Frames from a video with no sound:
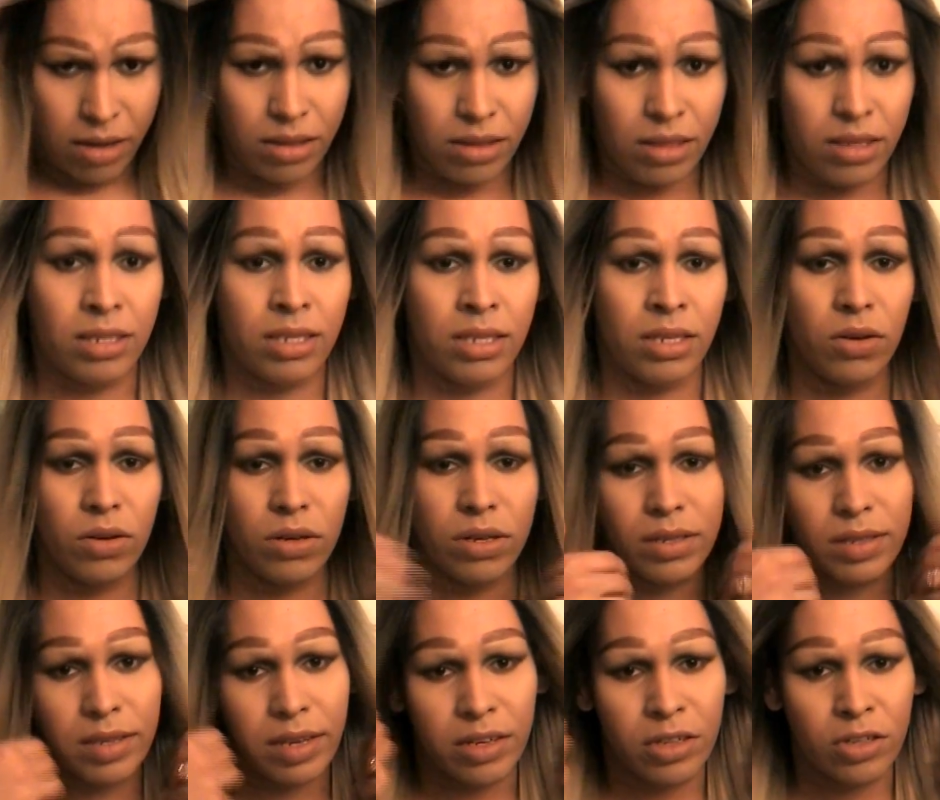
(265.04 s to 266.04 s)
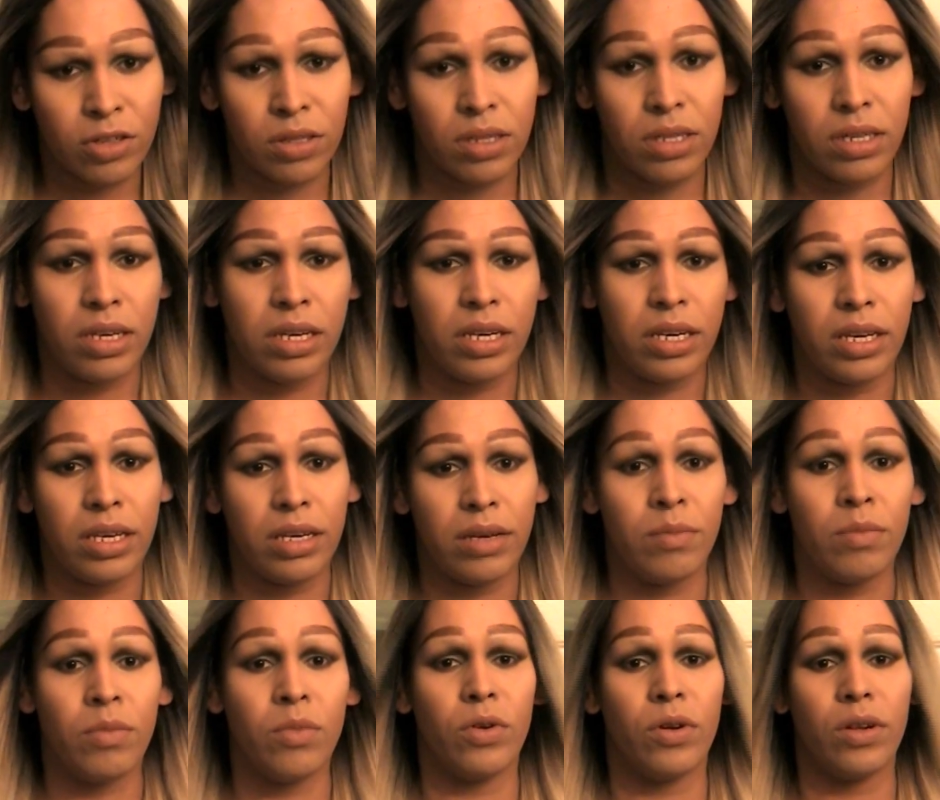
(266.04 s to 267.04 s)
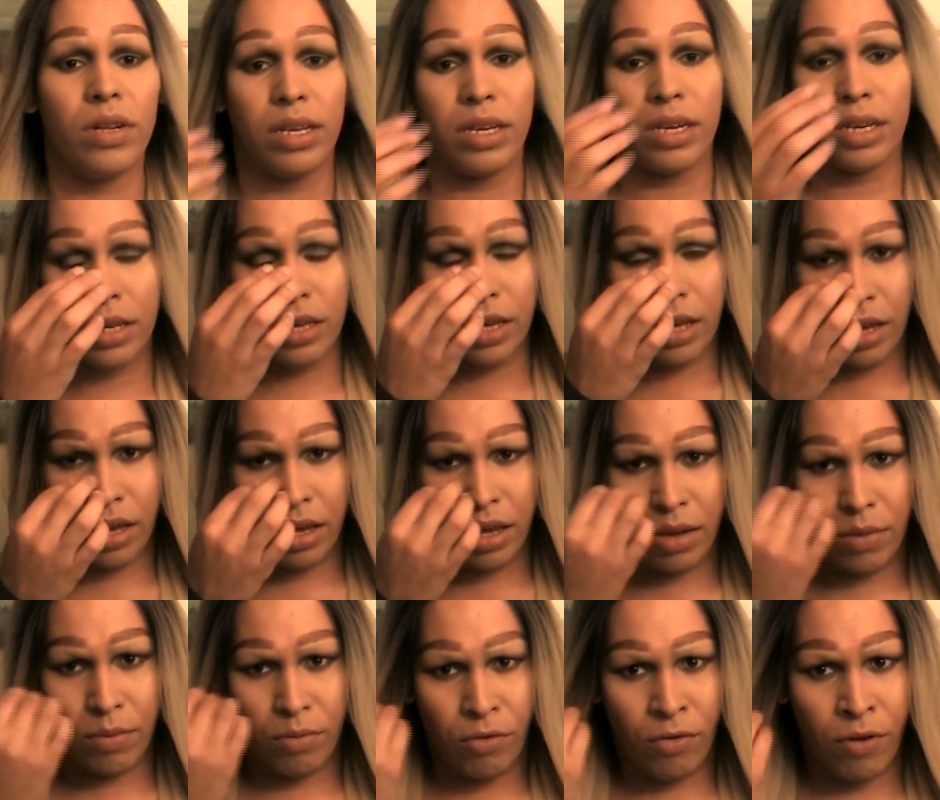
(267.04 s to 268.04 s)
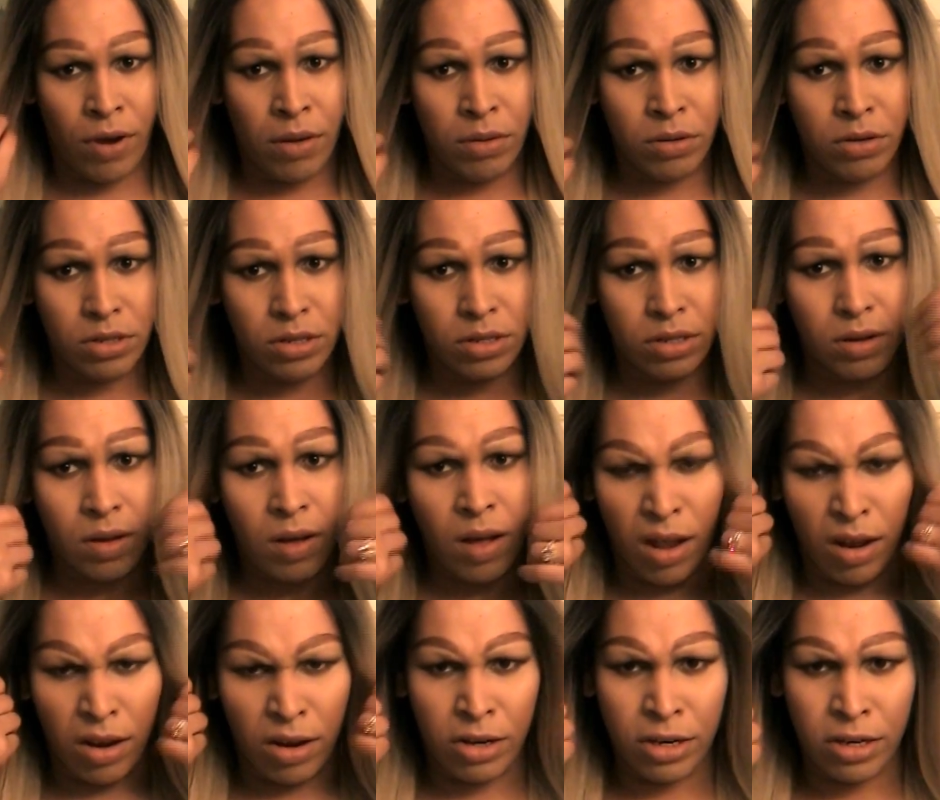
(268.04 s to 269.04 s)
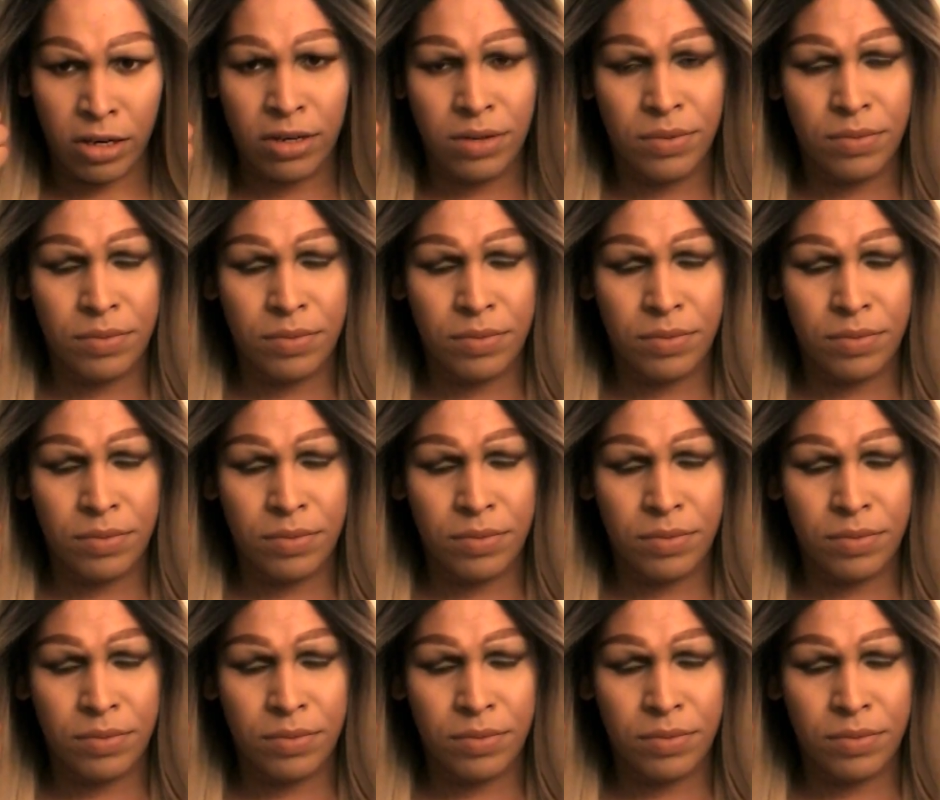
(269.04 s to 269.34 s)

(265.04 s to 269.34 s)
the silk is actually more like a brownish color.